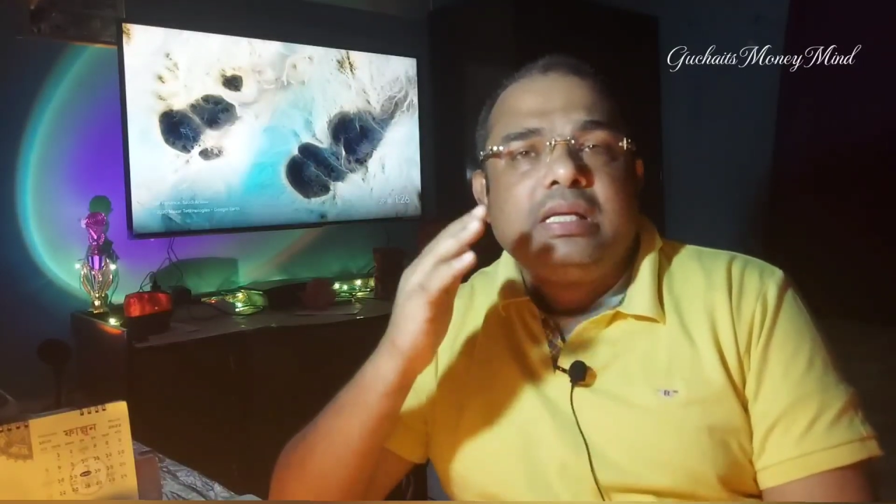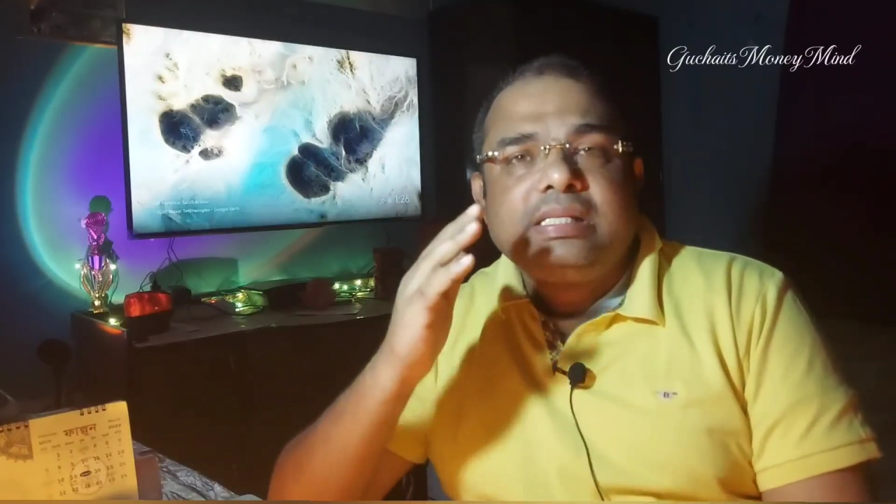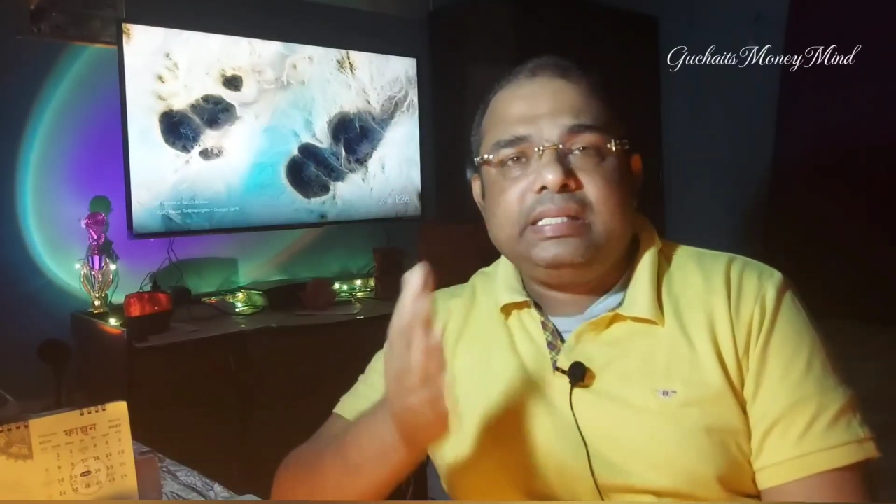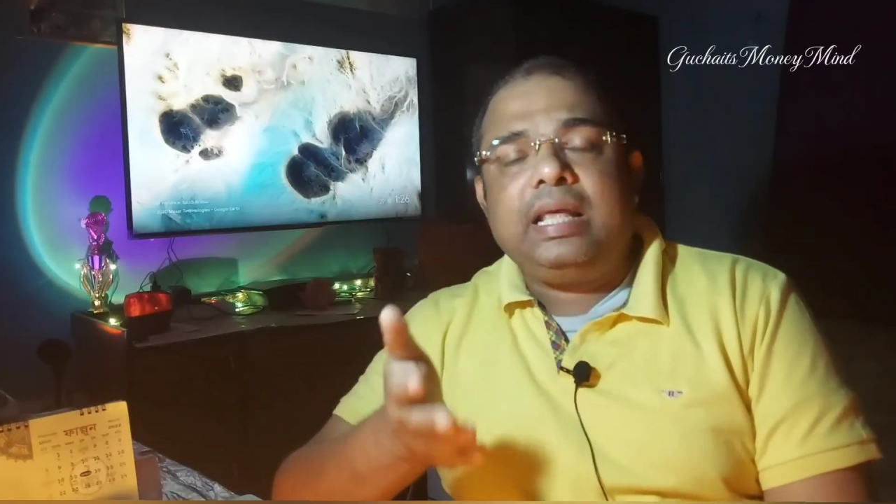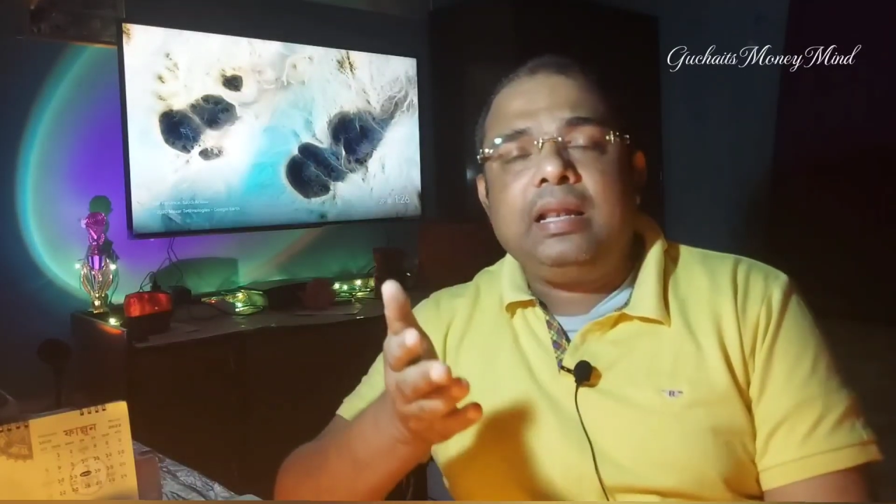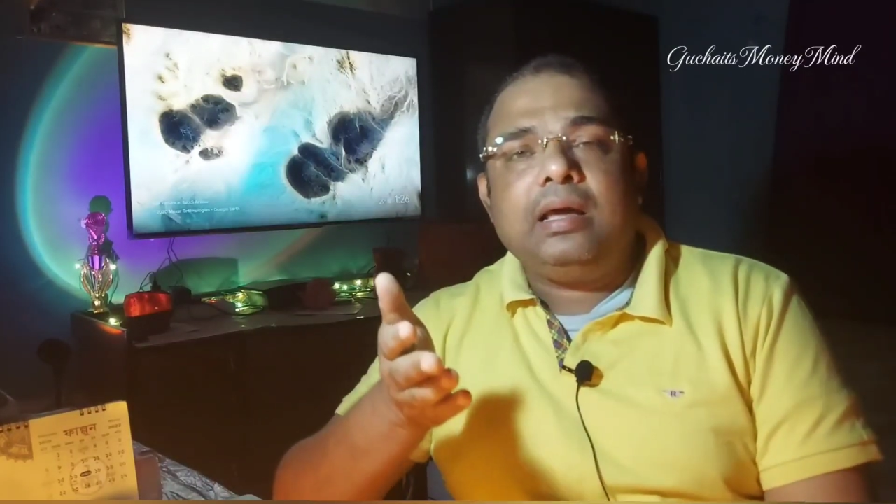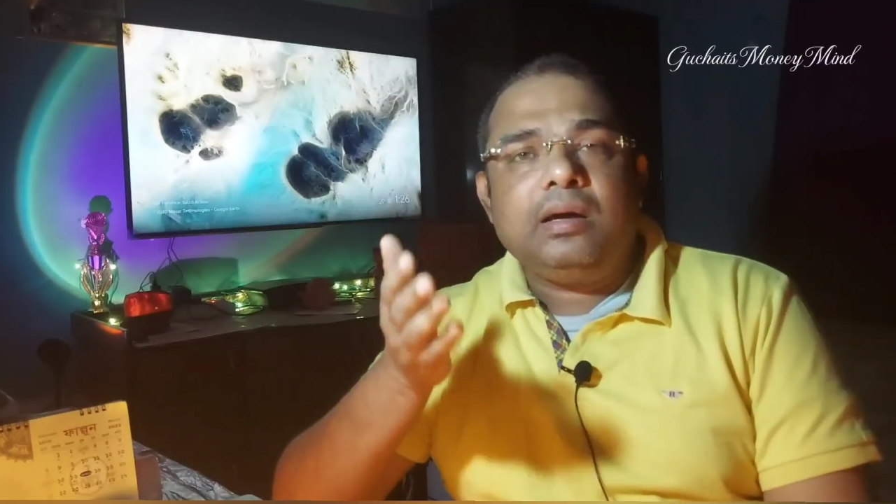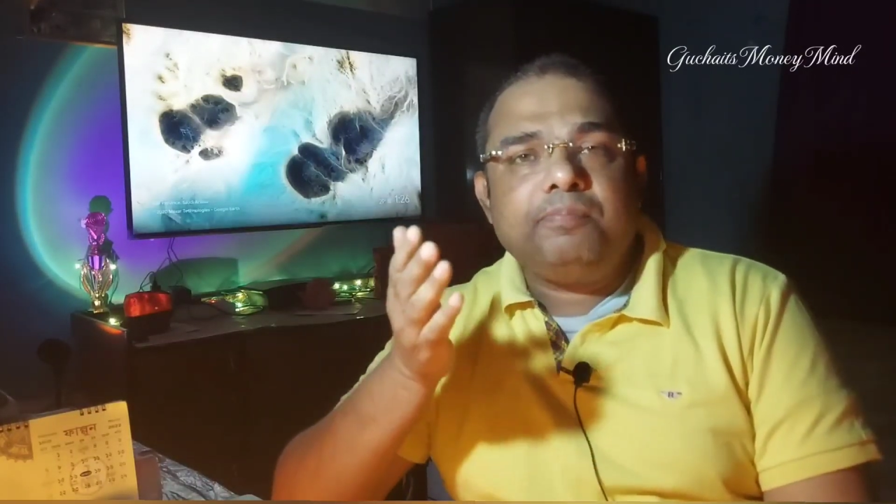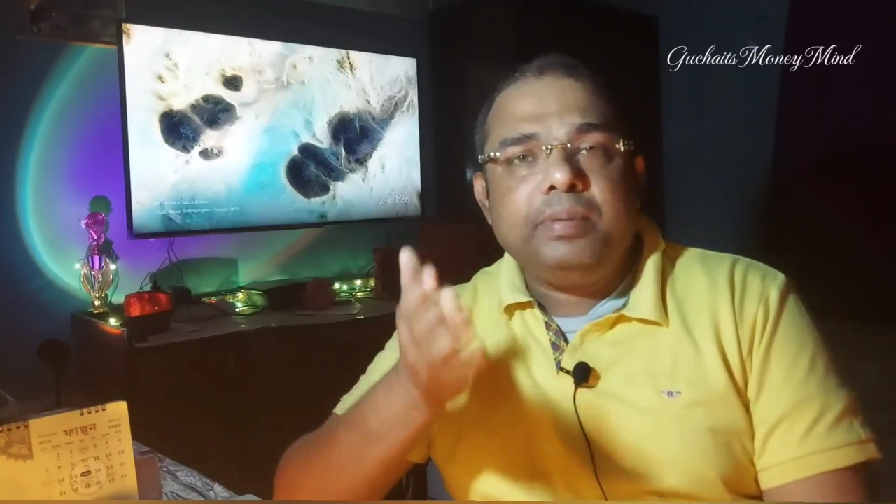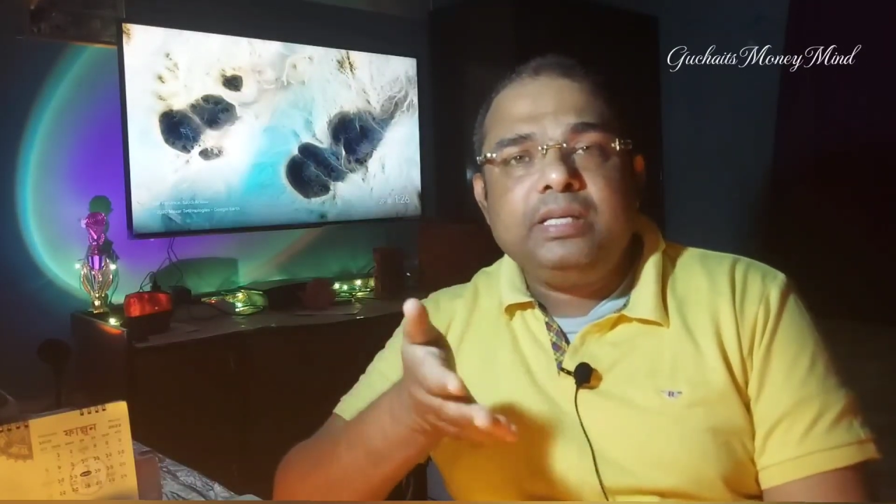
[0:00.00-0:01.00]
sell
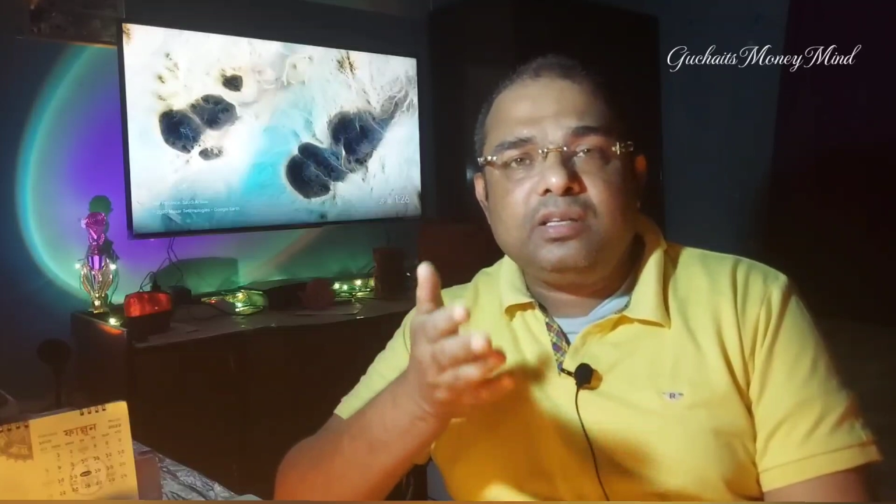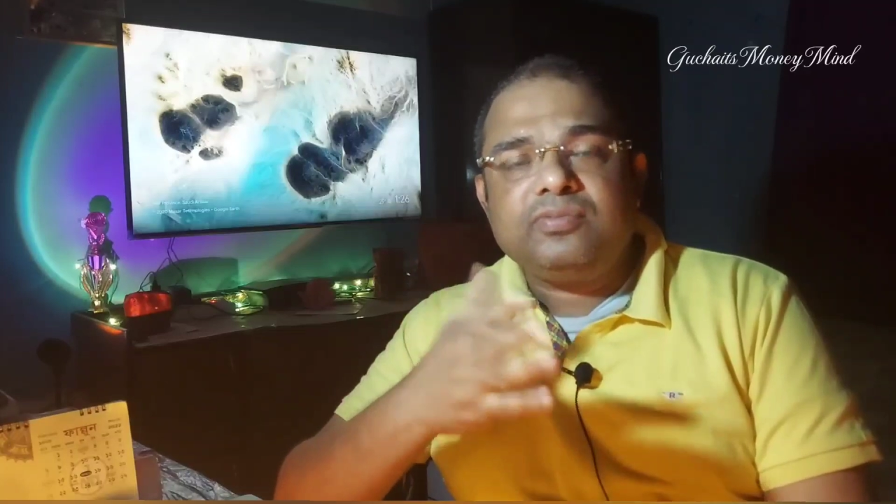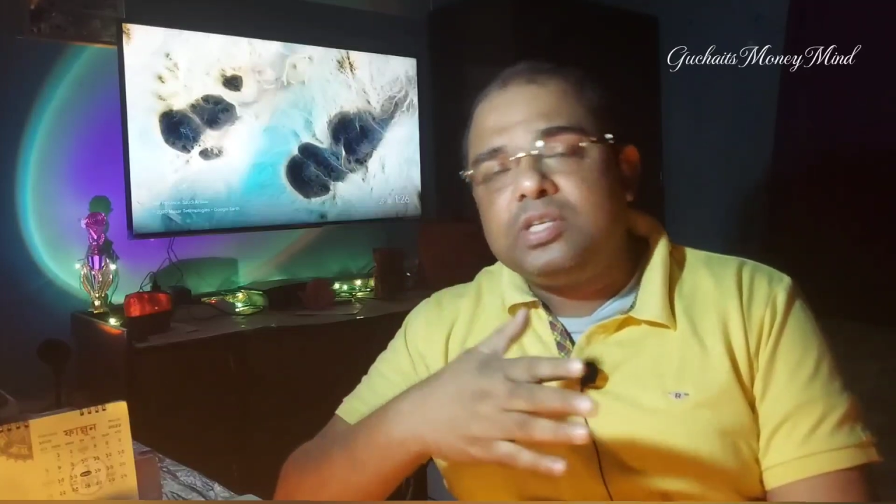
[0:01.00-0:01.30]
a piece of